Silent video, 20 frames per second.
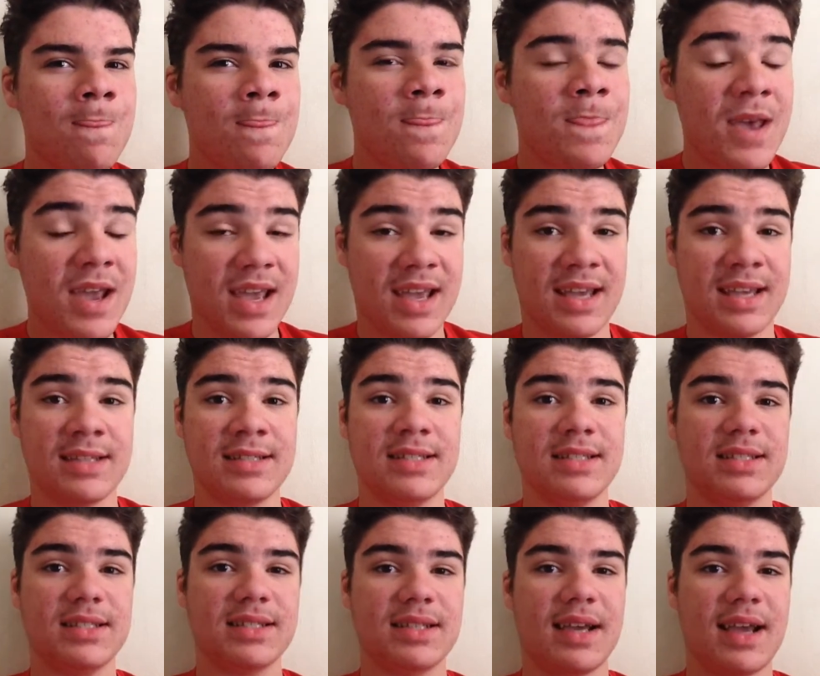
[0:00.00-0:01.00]

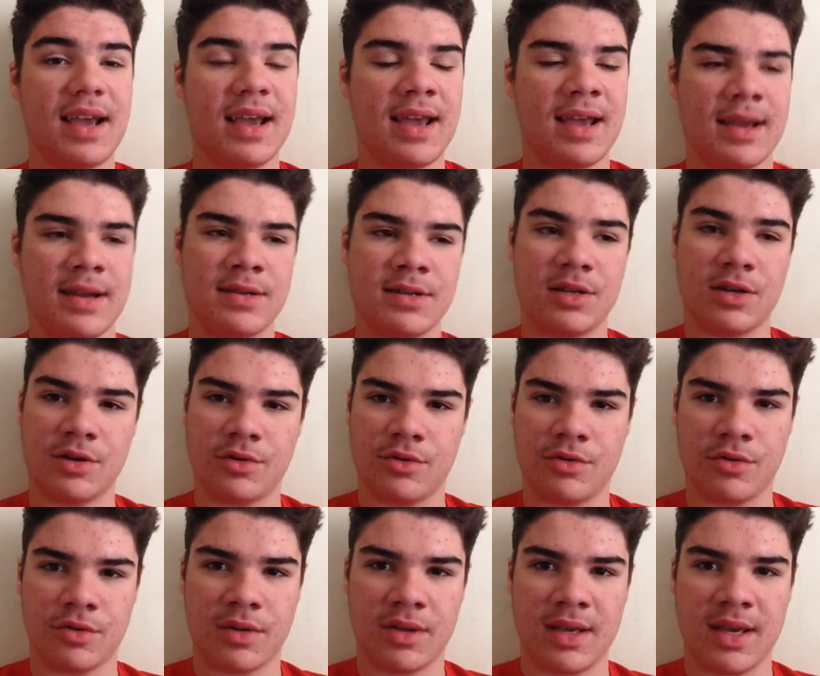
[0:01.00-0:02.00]
Things and
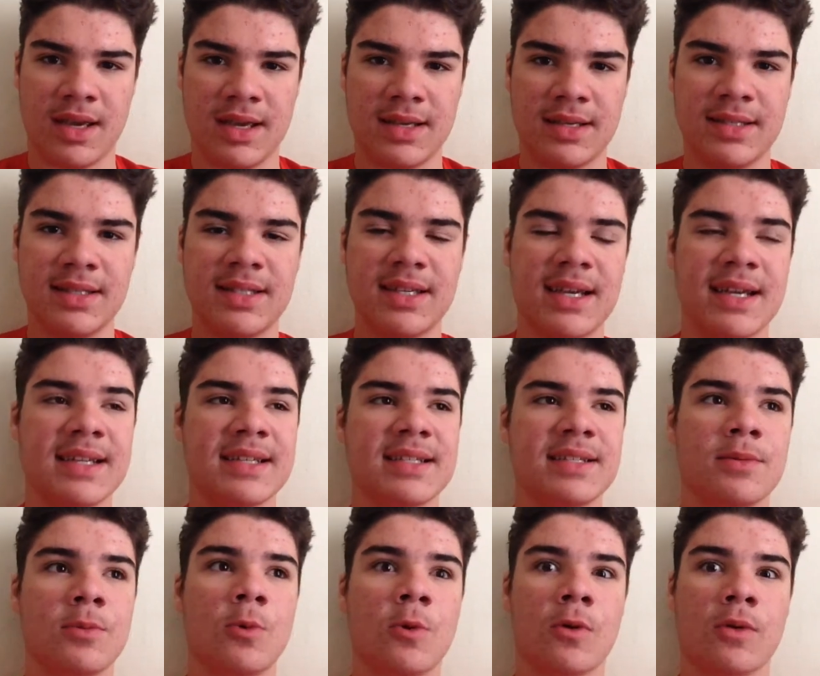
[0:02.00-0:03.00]
other things and
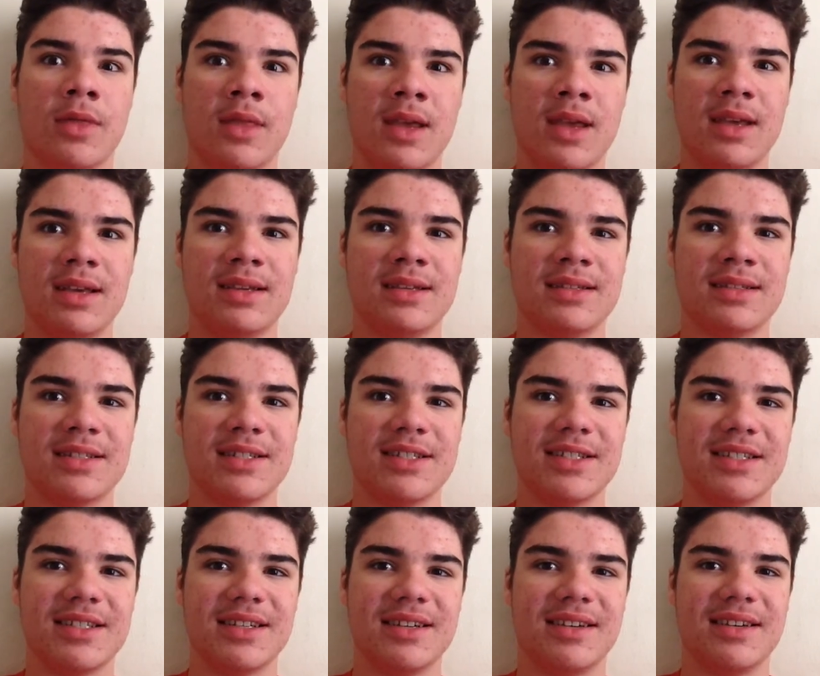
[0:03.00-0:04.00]
some more things.
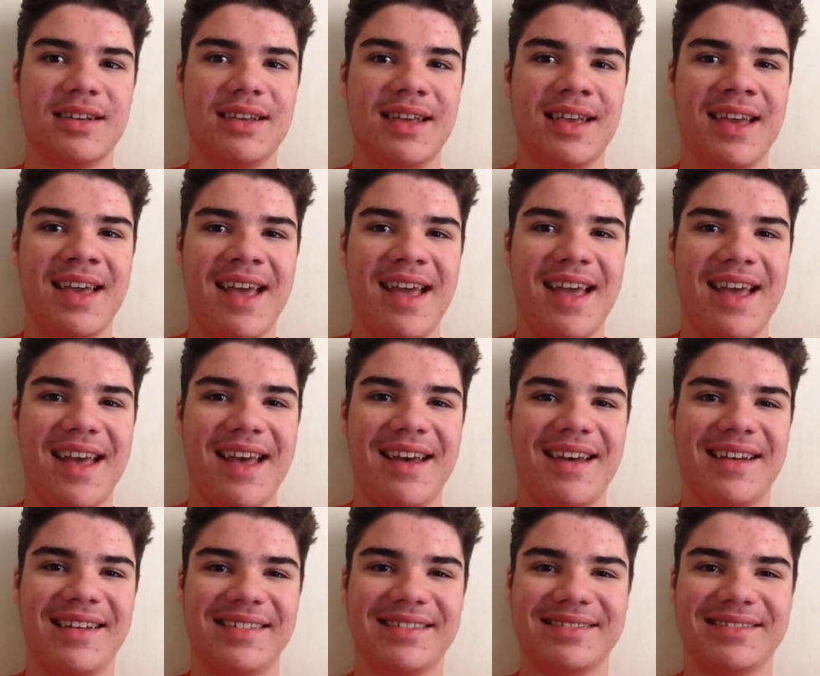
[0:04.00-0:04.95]
Yeah.